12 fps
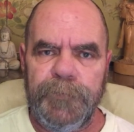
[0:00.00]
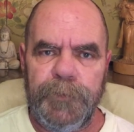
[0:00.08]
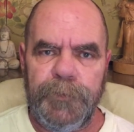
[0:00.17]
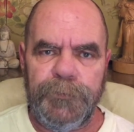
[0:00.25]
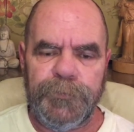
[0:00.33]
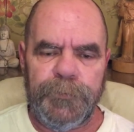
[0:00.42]

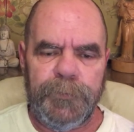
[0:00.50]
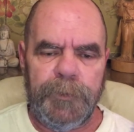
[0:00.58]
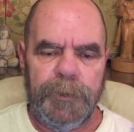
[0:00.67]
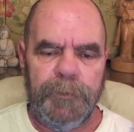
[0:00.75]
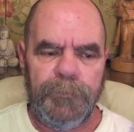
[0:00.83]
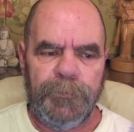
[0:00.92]
various
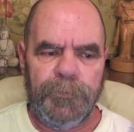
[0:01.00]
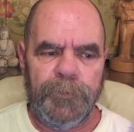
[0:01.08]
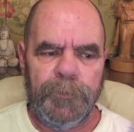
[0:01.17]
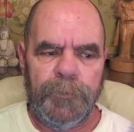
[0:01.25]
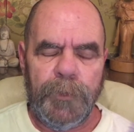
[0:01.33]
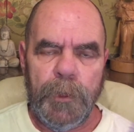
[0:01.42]
crimes,
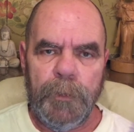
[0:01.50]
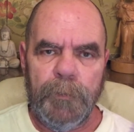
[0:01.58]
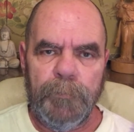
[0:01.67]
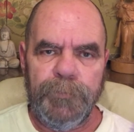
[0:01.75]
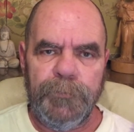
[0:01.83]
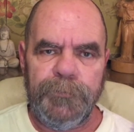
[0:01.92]

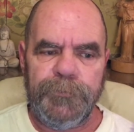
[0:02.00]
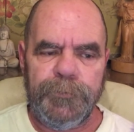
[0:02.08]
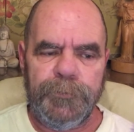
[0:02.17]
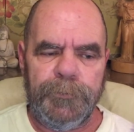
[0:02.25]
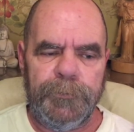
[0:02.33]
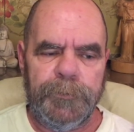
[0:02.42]
abused
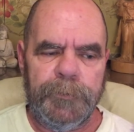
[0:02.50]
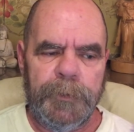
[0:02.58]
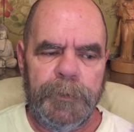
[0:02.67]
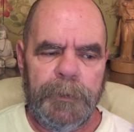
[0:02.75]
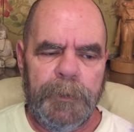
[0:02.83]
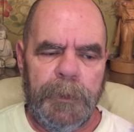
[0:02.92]
children,
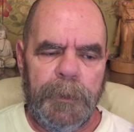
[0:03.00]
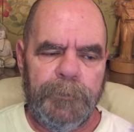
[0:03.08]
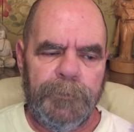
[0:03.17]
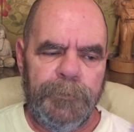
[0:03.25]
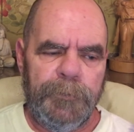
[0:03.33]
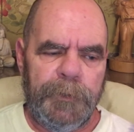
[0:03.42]
and
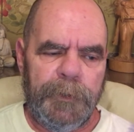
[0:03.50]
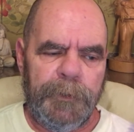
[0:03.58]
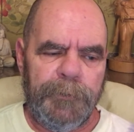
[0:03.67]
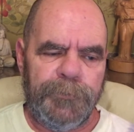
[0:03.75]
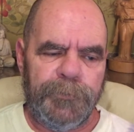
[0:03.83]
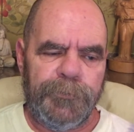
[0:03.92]

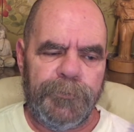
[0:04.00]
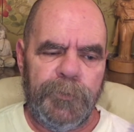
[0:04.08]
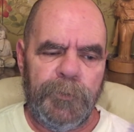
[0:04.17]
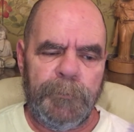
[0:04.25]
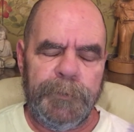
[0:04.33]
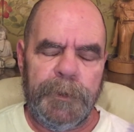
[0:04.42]
utilized
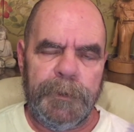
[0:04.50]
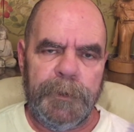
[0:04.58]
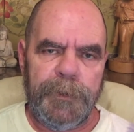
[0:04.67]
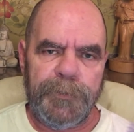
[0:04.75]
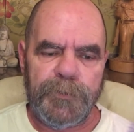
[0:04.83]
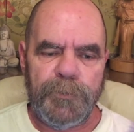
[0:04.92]
extremely
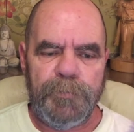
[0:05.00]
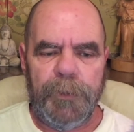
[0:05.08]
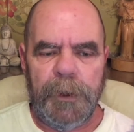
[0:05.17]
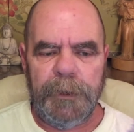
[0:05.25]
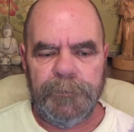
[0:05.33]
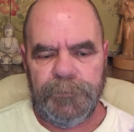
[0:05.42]
unethical
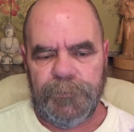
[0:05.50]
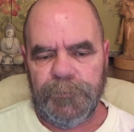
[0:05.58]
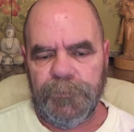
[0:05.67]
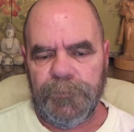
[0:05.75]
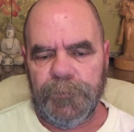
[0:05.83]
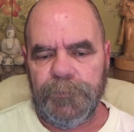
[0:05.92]

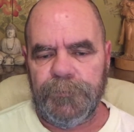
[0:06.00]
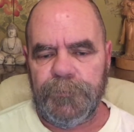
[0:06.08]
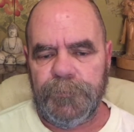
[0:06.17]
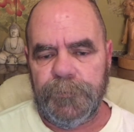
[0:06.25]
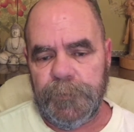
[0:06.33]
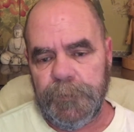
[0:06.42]
practices
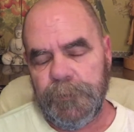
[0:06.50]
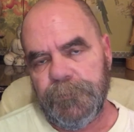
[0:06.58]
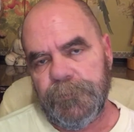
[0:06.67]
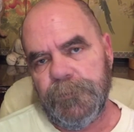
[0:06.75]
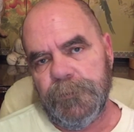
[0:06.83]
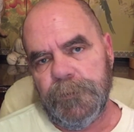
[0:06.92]
against
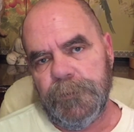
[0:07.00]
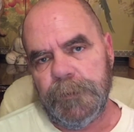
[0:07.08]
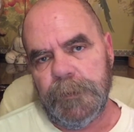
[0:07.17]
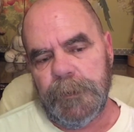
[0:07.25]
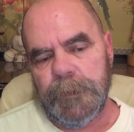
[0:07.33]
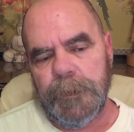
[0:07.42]
innocent young
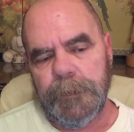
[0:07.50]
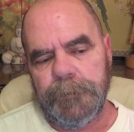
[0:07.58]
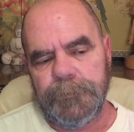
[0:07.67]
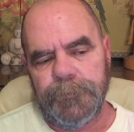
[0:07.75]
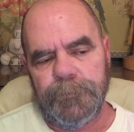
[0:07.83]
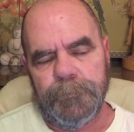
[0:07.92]

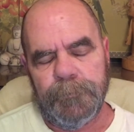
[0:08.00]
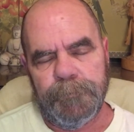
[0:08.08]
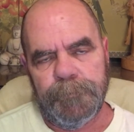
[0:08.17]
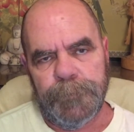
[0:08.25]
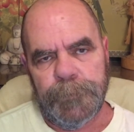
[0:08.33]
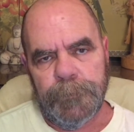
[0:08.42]
clients,
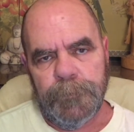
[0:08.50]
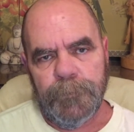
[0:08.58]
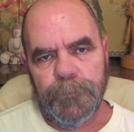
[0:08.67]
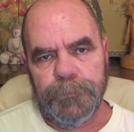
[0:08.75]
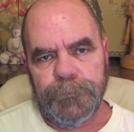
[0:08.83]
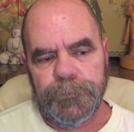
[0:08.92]

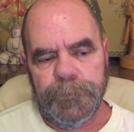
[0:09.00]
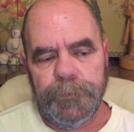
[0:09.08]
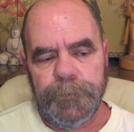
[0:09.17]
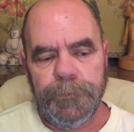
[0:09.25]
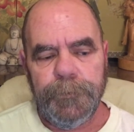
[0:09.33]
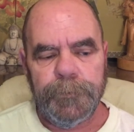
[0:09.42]
which
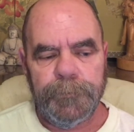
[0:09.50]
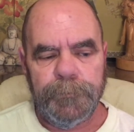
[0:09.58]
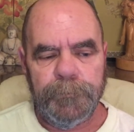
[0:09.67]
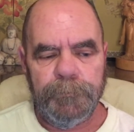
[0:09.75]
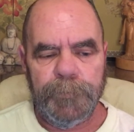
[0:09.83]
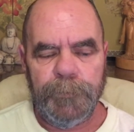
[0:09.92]
included,
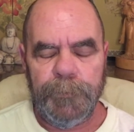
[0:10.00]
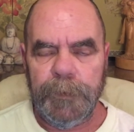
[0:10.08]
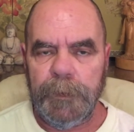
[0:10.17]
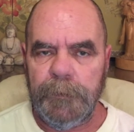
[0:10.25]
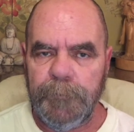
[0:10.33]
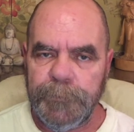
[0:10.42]
but were
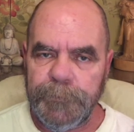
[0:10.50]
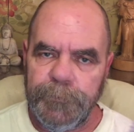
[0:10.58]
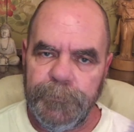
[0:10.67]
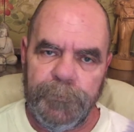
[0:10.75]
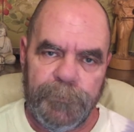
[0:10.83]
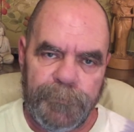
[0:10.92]
not limited
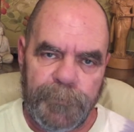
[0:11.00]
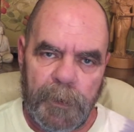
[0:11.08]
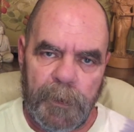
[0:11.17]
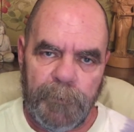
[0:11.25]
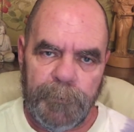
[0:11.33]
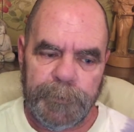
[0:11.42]
to, the
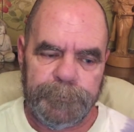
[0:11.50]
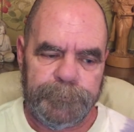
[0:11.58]
following: